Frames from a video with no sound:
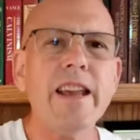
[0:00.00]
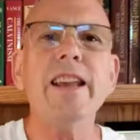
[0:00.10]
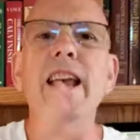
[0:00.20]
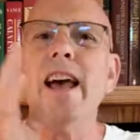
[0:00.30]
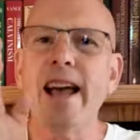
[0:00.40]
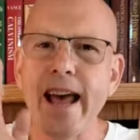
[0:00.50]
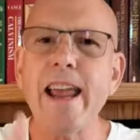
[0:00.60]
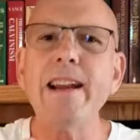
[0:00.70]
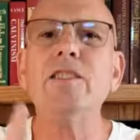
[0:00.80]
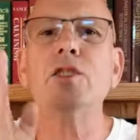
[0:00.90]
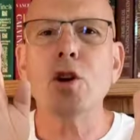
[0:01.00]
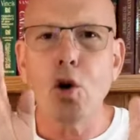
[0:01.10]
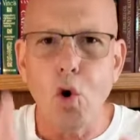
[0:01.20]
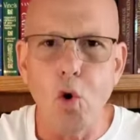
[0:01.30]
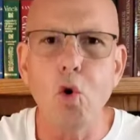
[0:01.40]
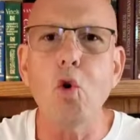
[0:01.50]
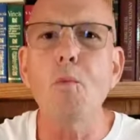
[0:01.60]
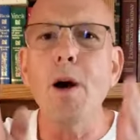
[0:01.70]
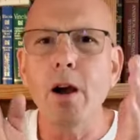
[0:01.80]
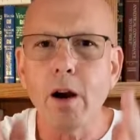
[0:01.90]
he hates
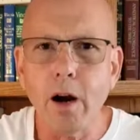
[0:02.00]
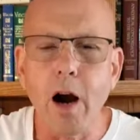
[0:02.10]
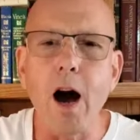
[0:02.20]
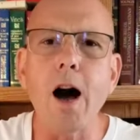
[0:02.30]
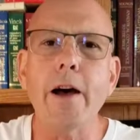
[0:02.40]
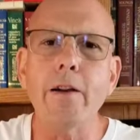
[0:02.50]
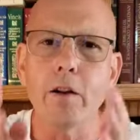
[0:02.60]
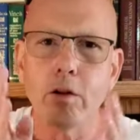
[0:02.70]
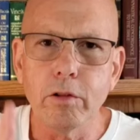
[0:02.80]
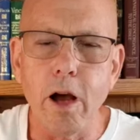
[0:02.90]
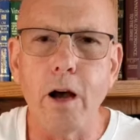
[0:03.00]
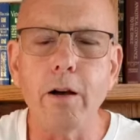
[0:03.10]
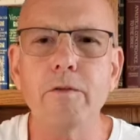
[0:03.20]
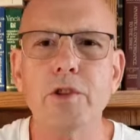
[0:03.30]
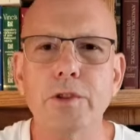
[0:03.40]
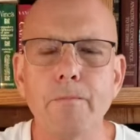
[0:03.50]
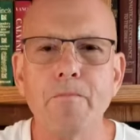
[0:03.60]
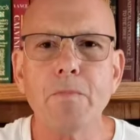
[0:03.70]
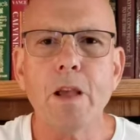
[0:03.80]
whom God loves.